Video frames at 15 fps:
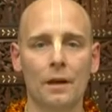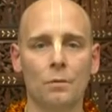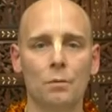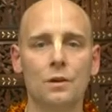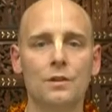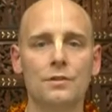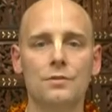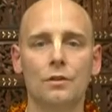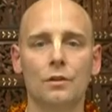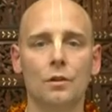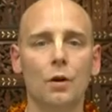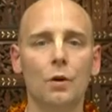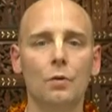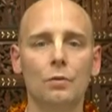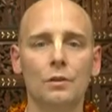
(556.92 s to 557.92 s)
What is the
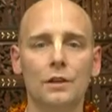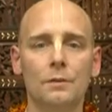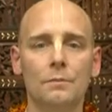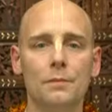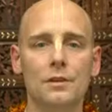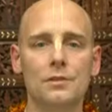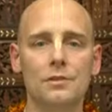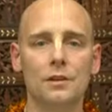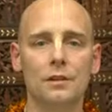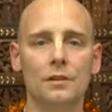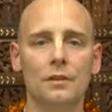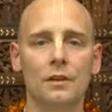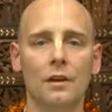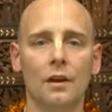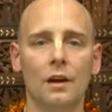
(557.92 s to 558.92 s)
goal and
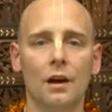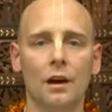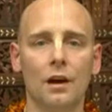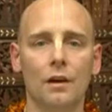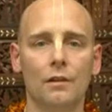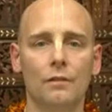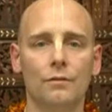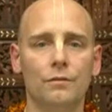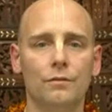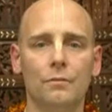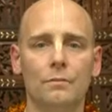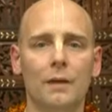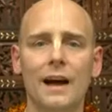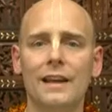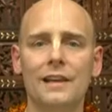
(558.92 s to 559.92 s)
mission of
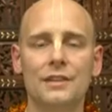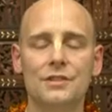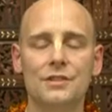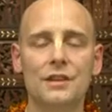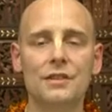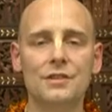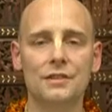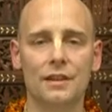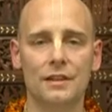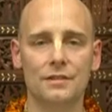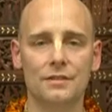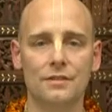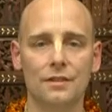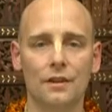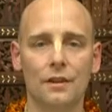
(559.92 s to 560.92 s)
my
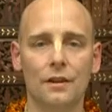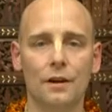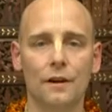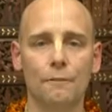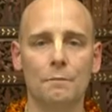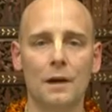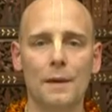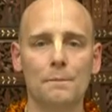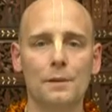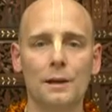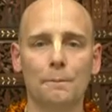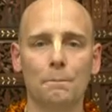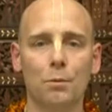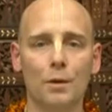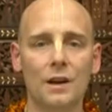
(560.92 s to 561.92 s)
existence, of my
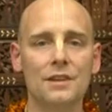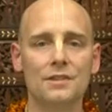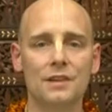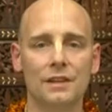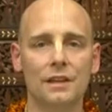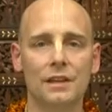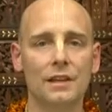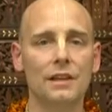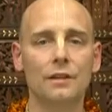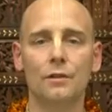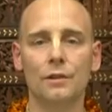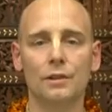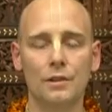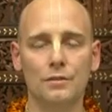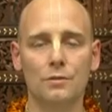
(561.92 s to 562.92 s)
being present here
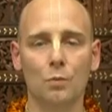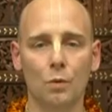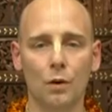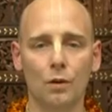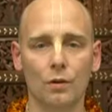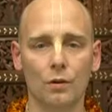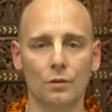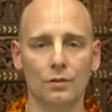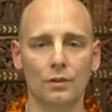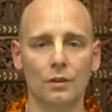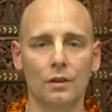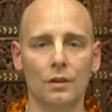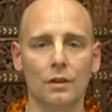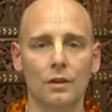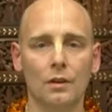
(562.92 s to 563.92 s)
in this world?
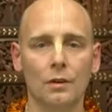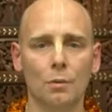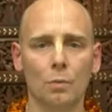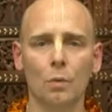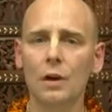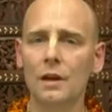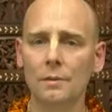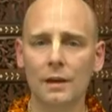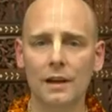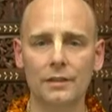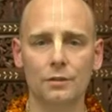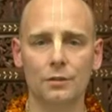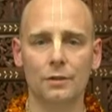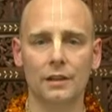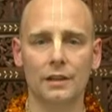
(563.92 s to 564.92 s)
What am I
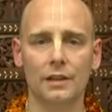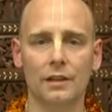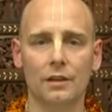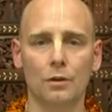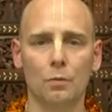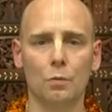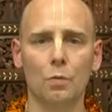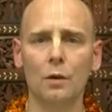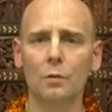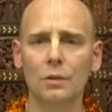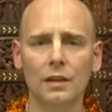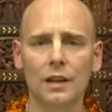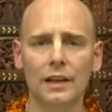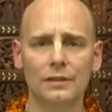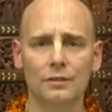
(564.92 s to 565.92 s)
doing here? What
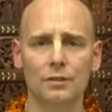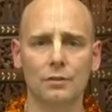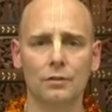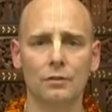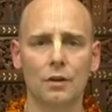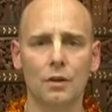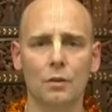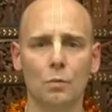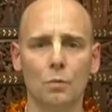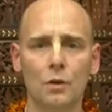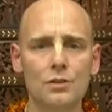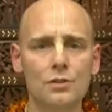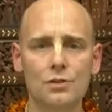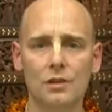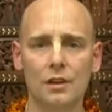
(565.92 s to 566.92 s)
will I do?
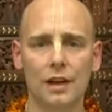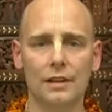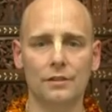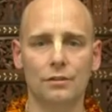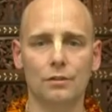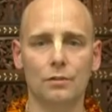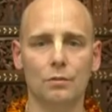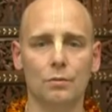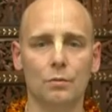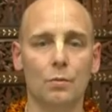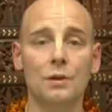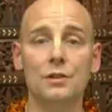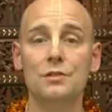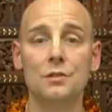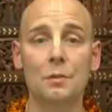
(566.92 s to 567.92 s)
What should I do?
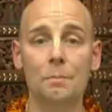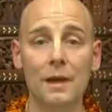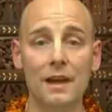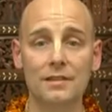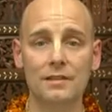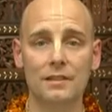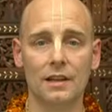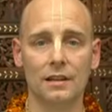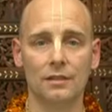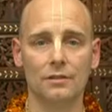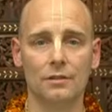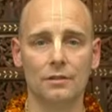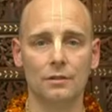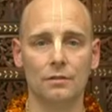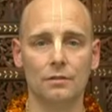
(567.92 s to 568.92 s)
What is the best thing
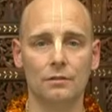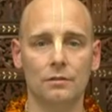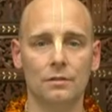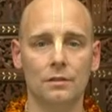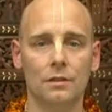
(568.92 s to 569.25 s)
to do?